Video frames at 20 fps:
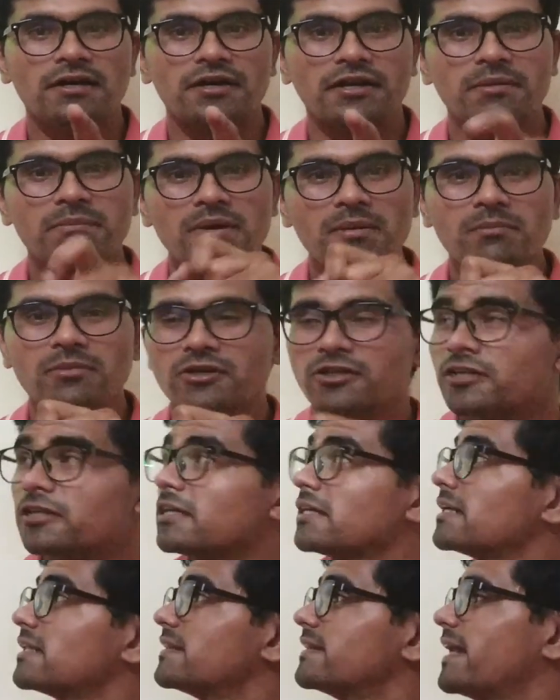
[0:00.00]
Remember
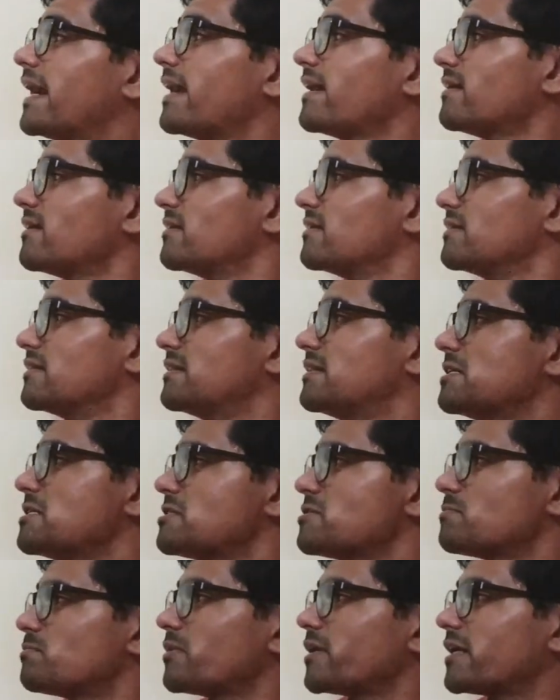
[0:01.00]
that this
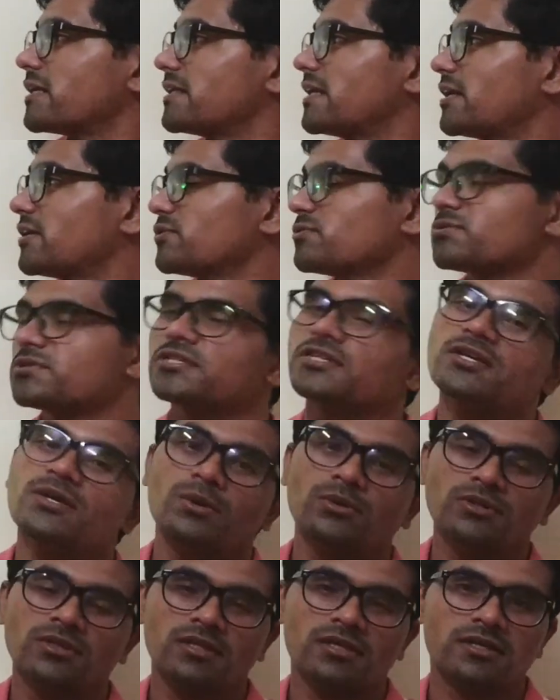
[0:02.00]
spread that you see
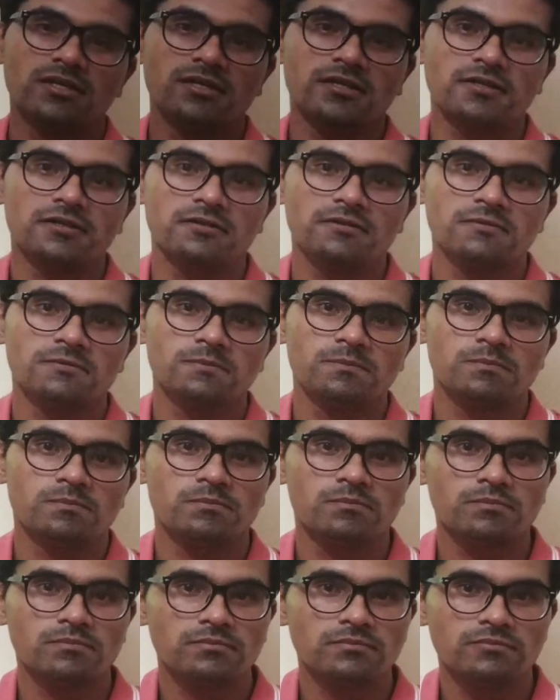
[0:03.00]
on the
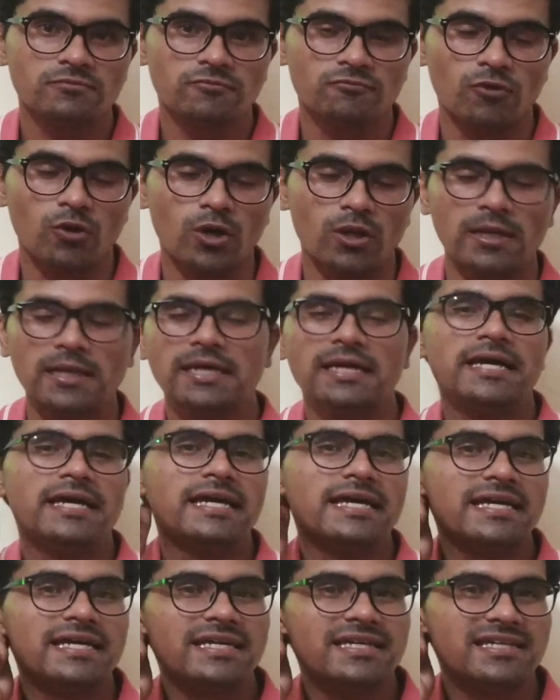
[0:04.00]
wall
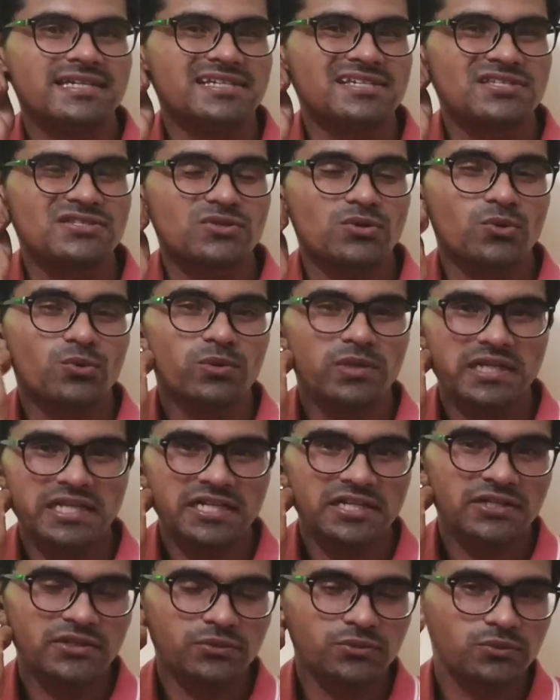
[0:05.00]
is only
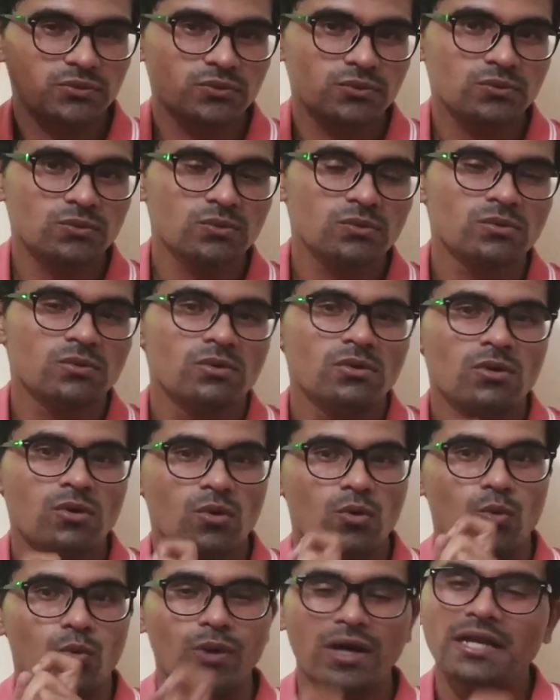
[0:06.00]
due to
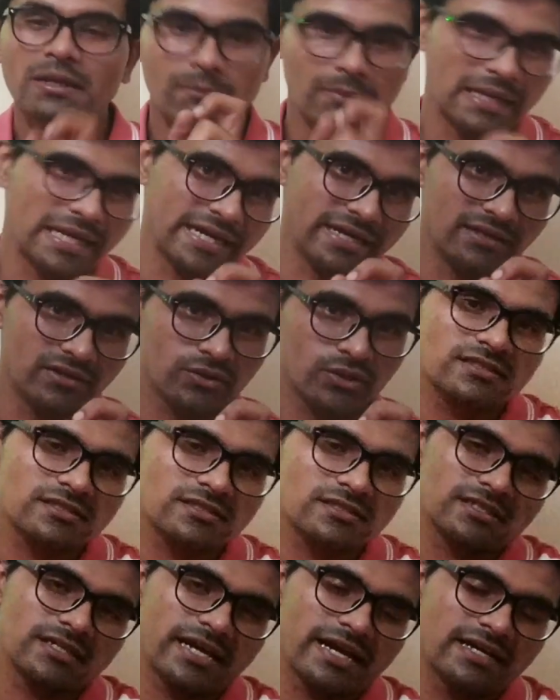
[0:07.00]
one blade, okay?
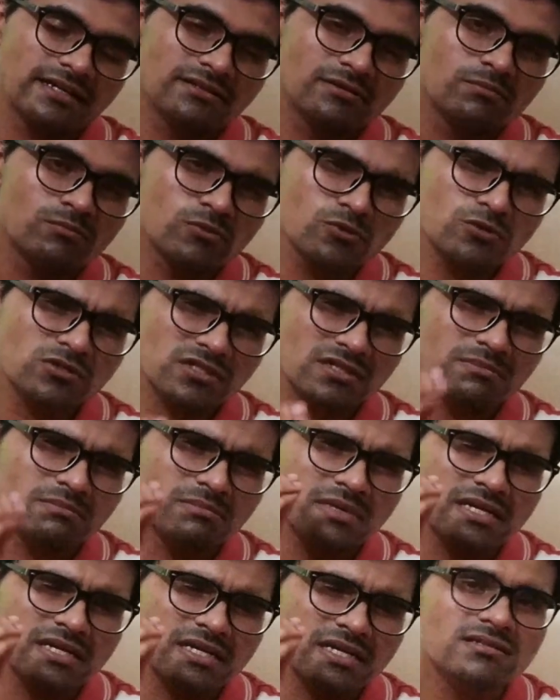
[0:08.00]
And the most
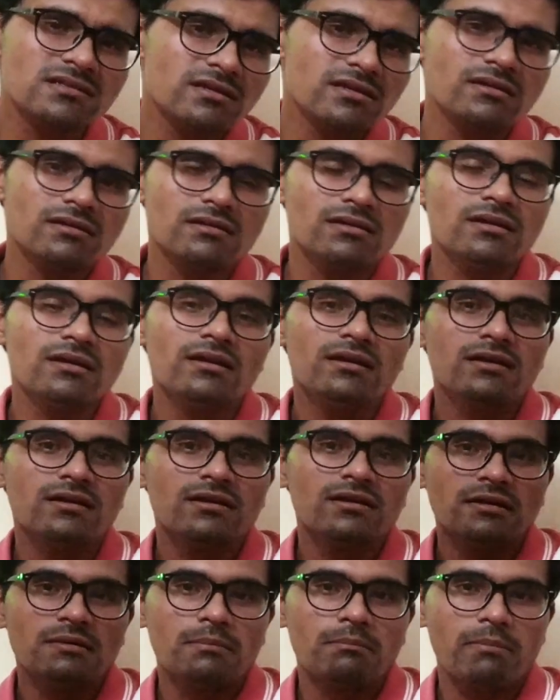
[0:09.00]
amazing
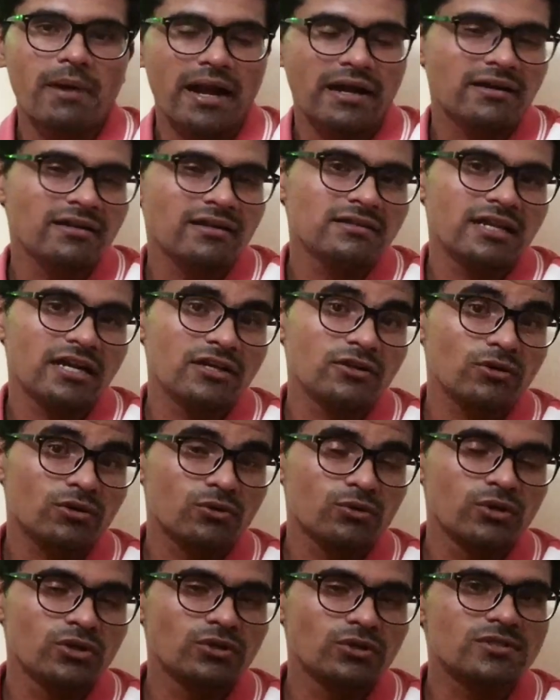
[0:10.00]
pattern that you are
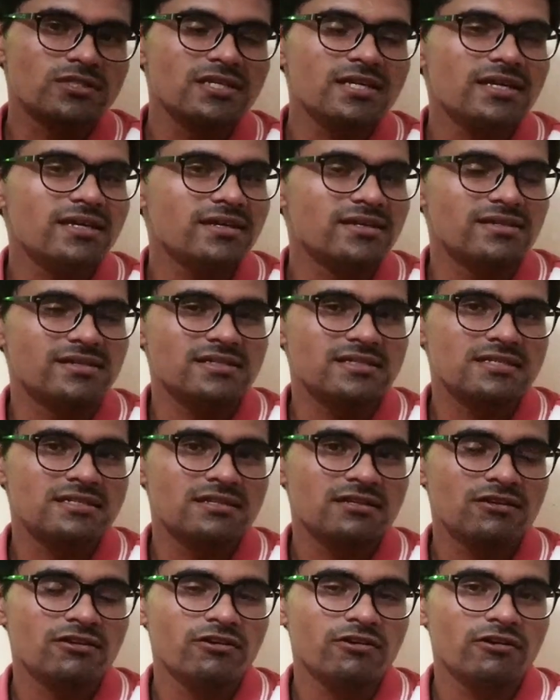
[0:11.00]
going to see is
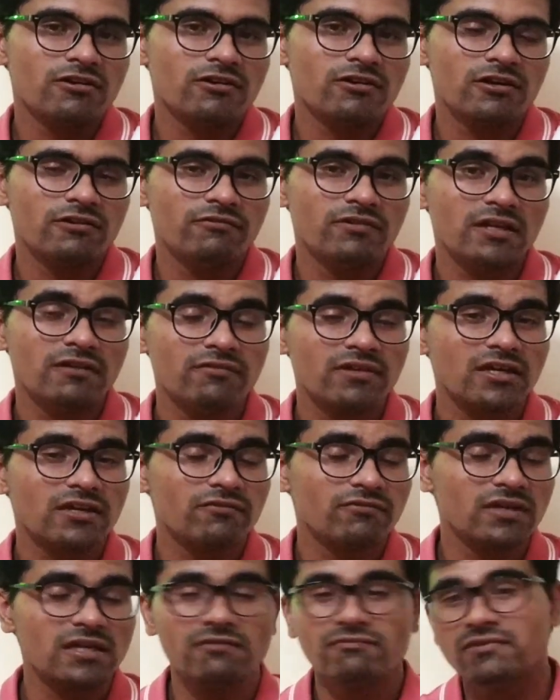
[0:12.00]
when
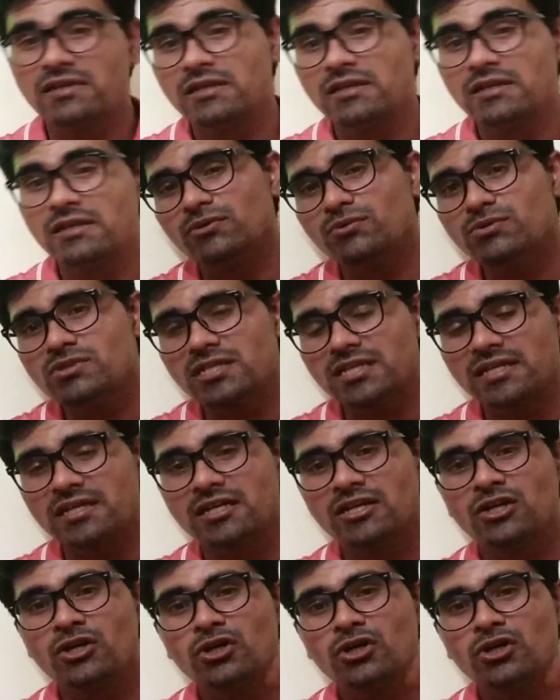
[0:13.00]
we'll be using